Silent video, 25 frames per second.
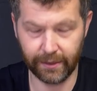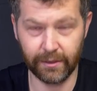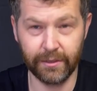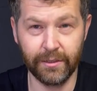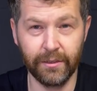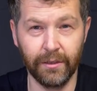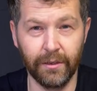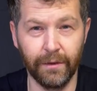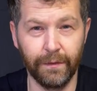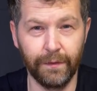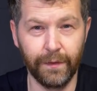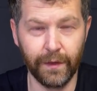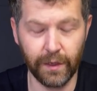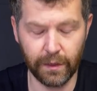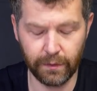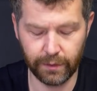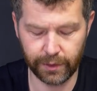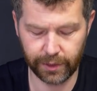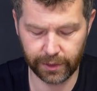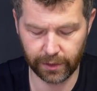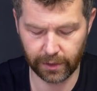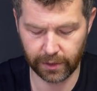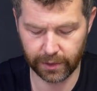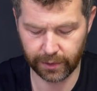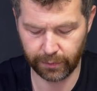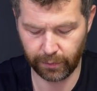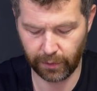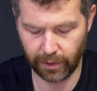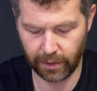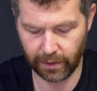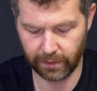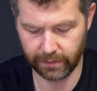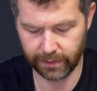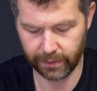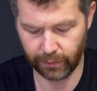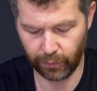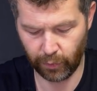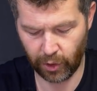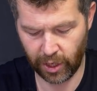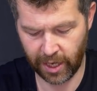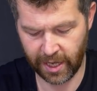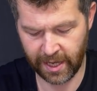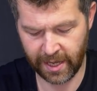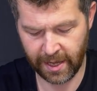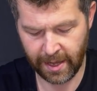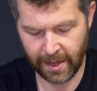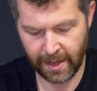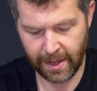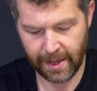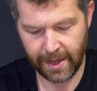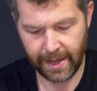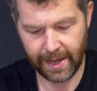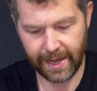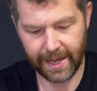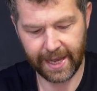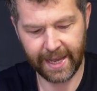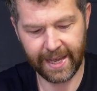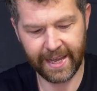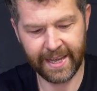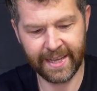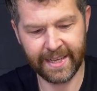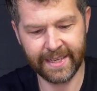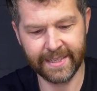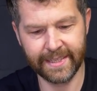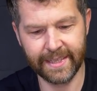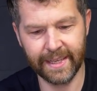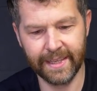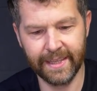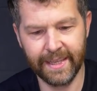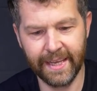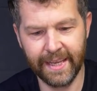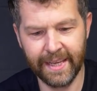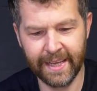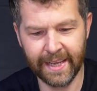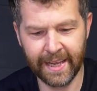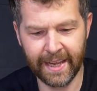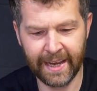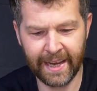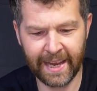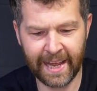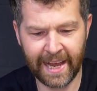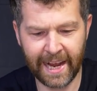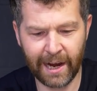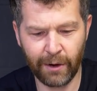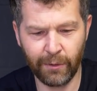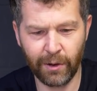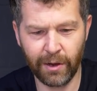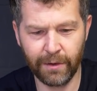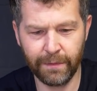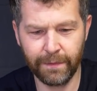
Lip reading: and I took a few shots while I was away. It is the Laowa